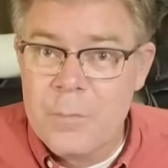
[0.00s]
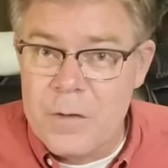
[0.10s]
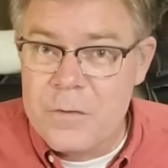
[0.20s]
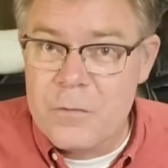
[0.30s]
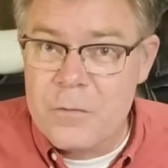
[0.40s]

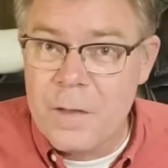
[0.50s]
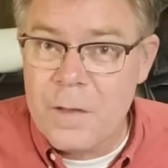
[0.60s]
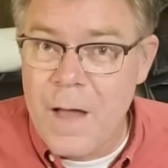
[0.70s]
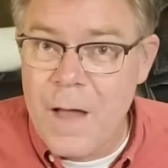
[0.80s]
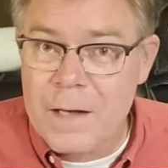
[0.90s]
essentially
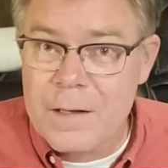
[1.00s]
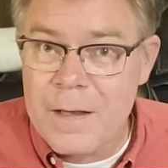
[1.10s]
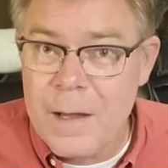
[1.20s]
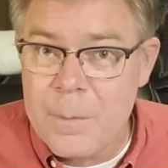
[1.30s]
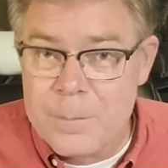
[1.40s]
locked
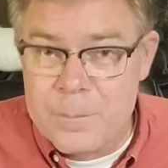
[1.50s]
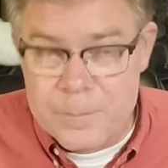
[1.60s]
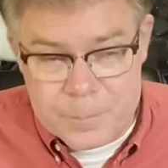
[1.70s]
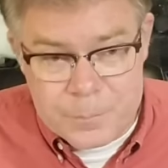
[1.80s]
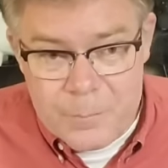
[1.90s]
up
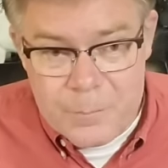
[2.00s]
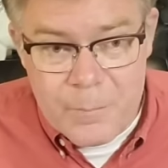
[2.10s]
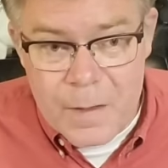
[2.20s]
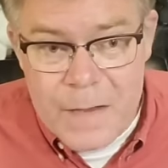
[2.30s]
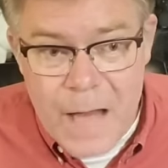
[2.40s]

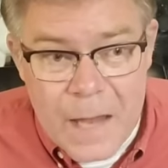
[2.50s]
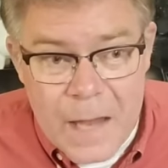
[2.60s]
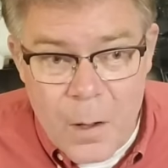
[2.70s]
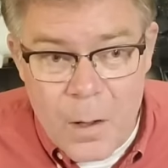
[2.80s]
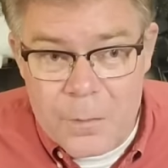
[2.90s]
not
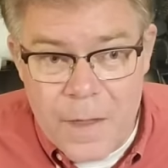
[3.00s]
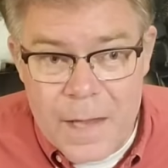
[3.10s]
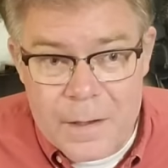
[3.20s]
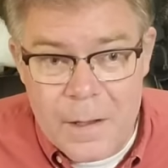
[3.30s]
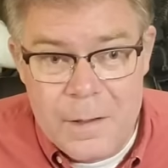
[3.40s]
all that uh,